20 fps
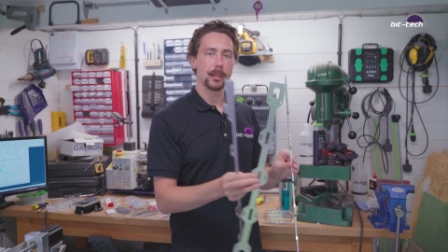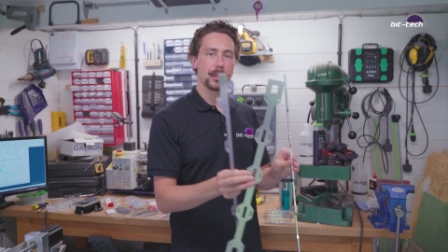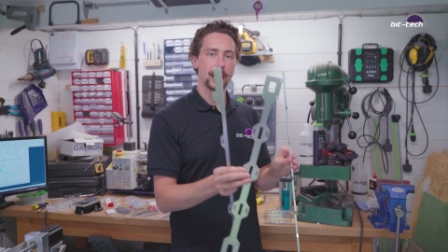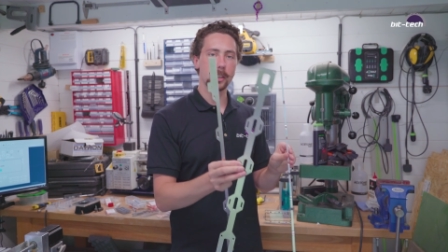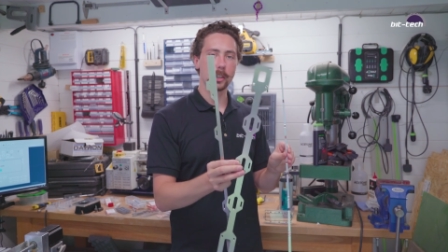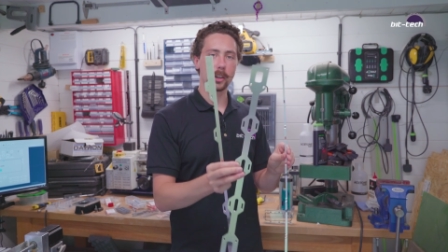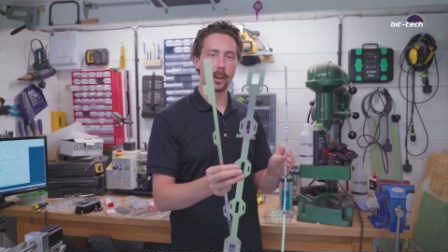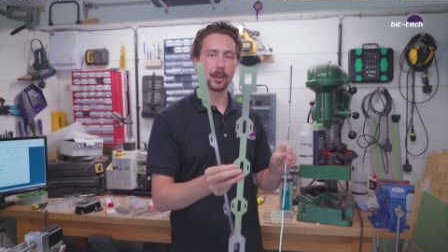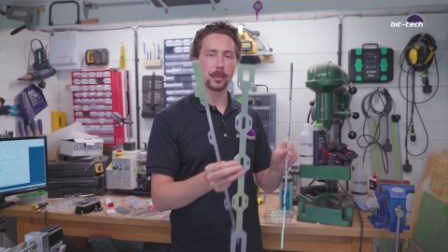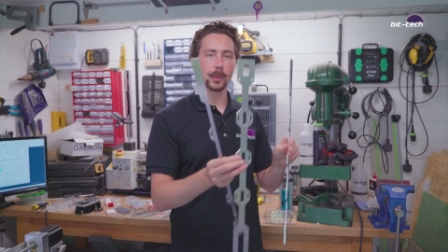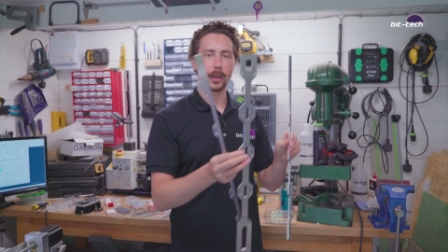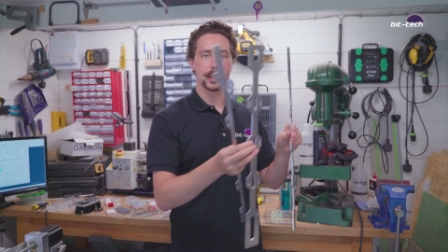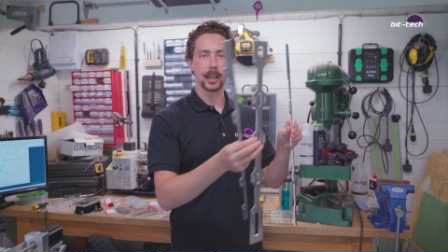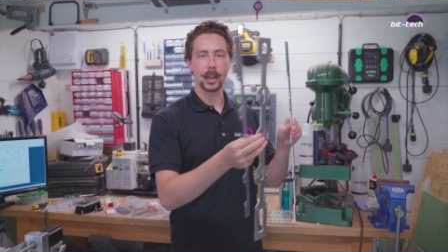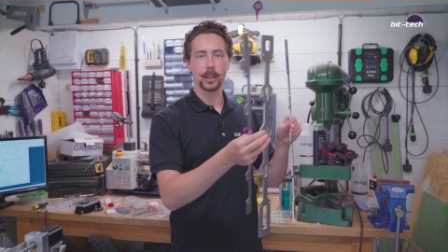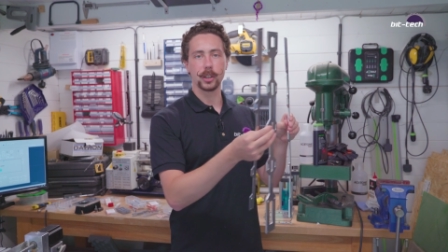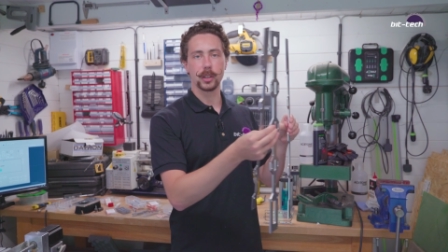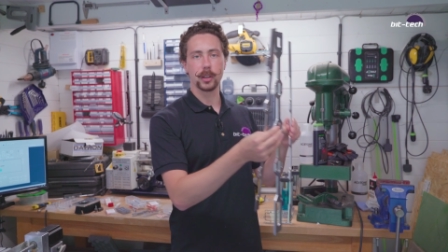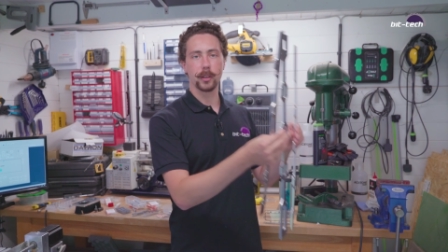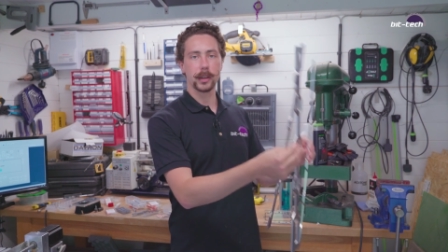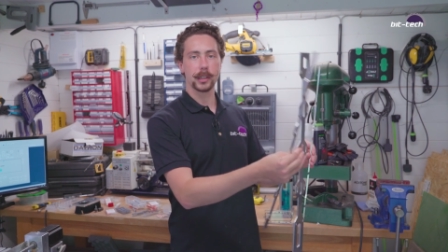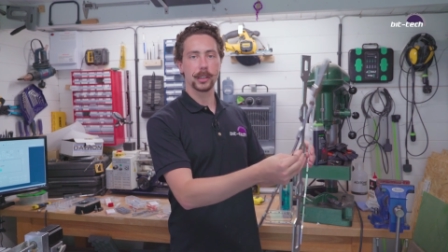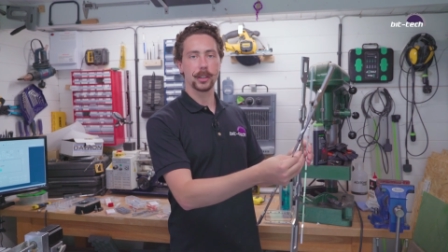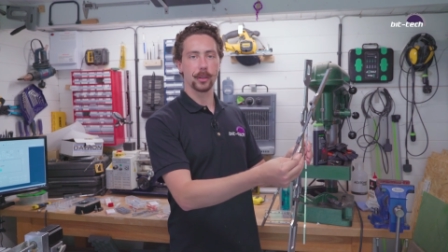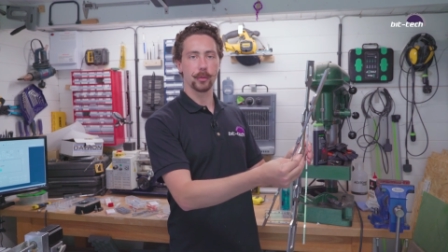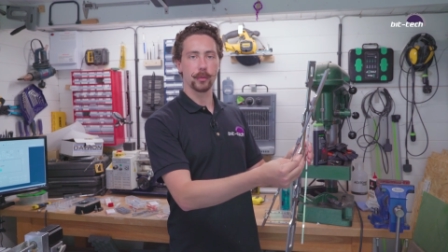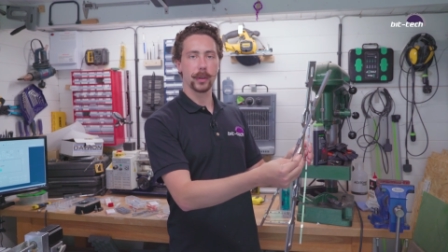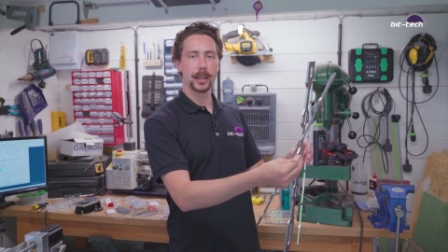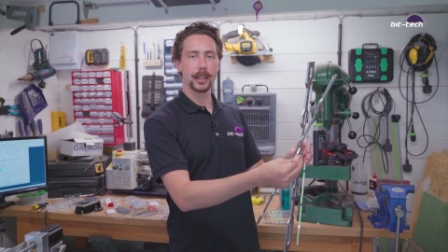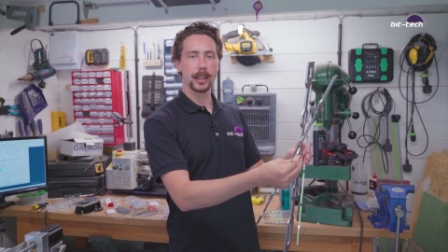These are going to be attaching directly to
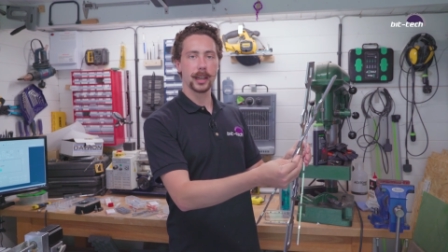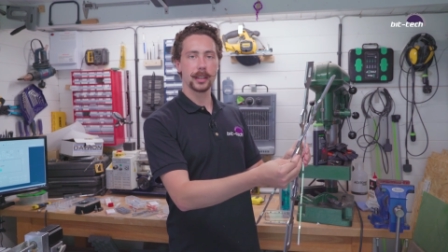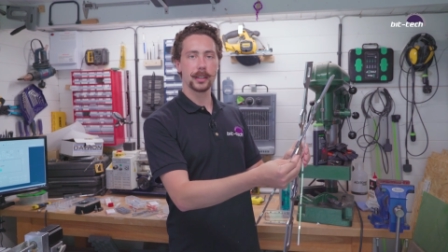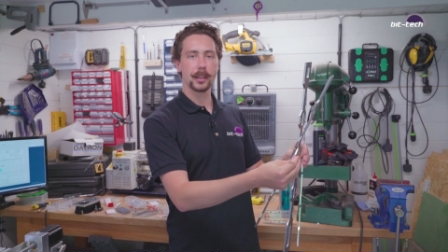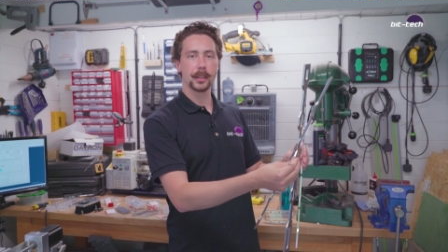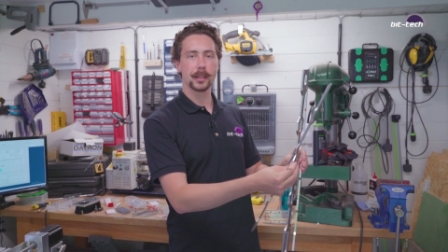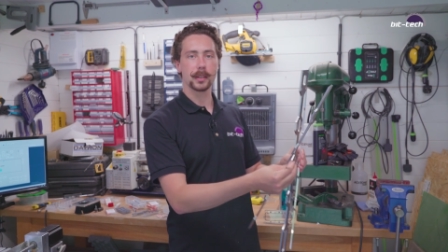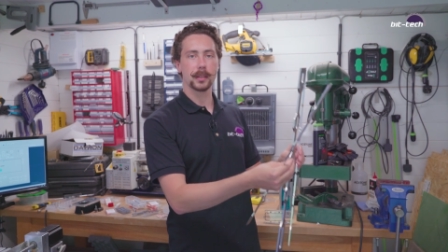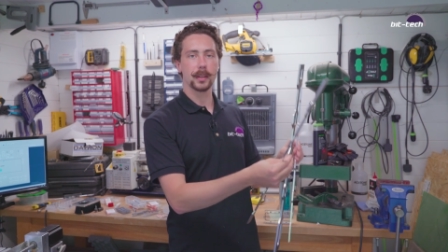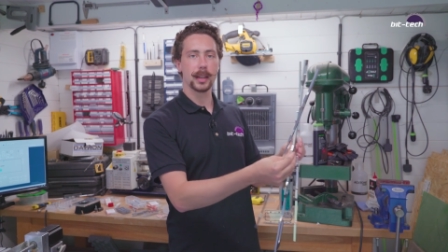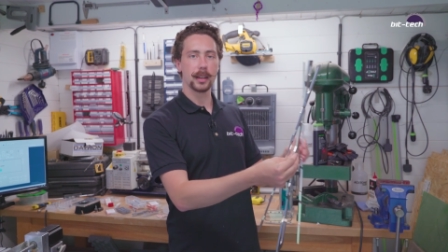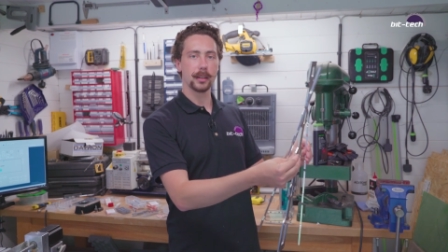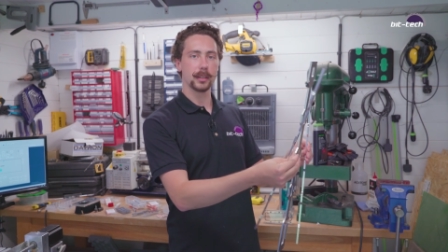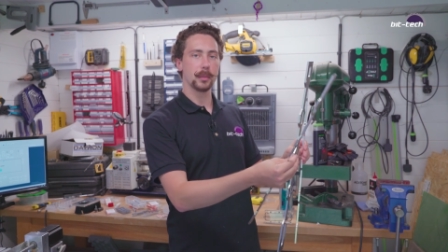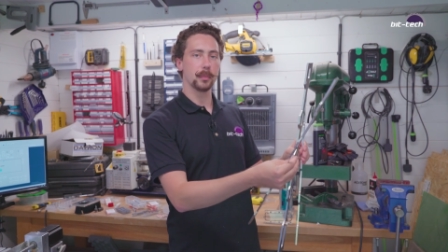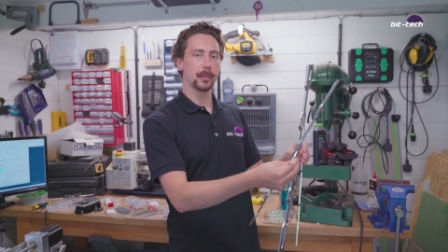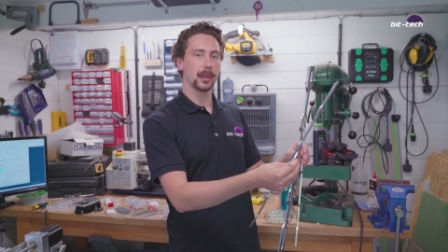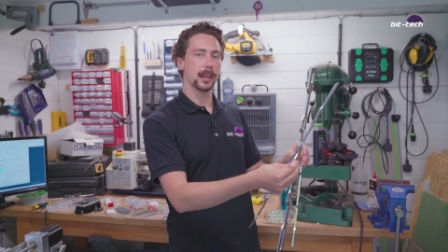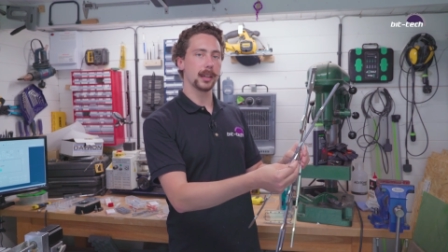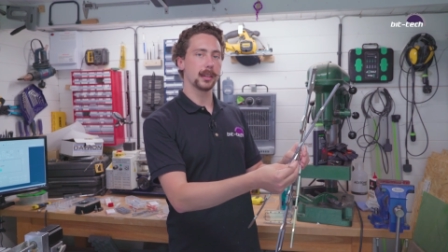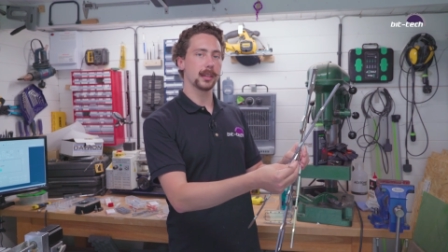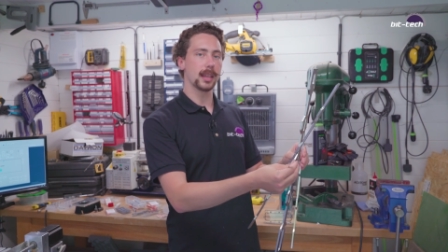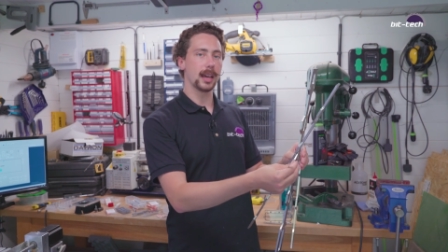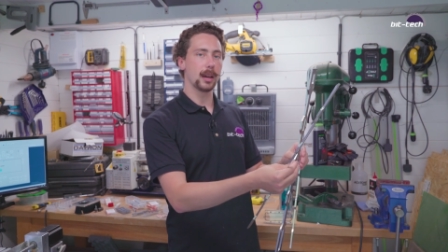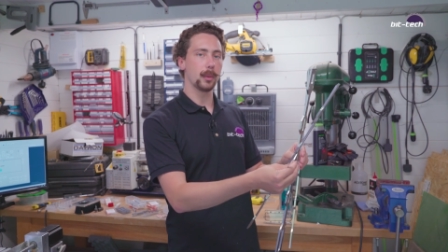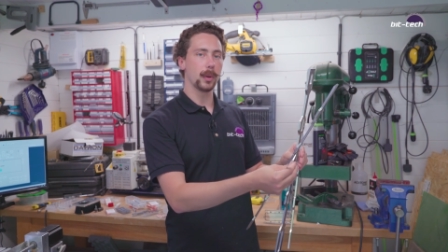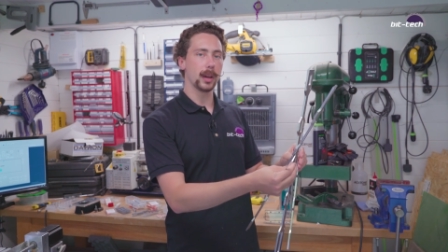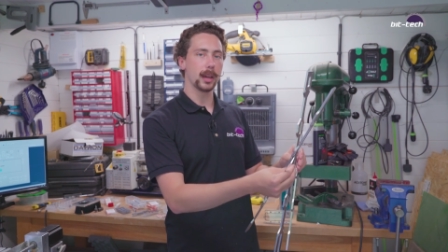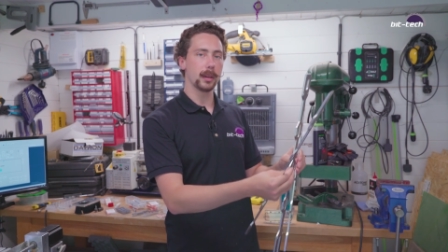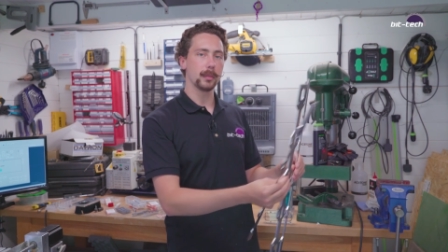the radiators and held in place
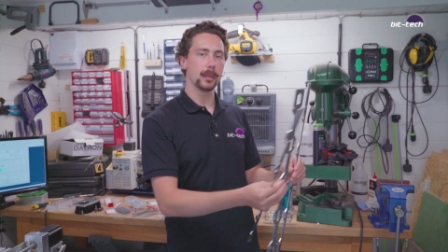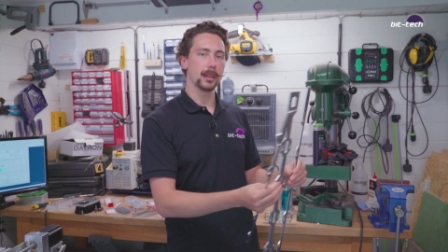that way.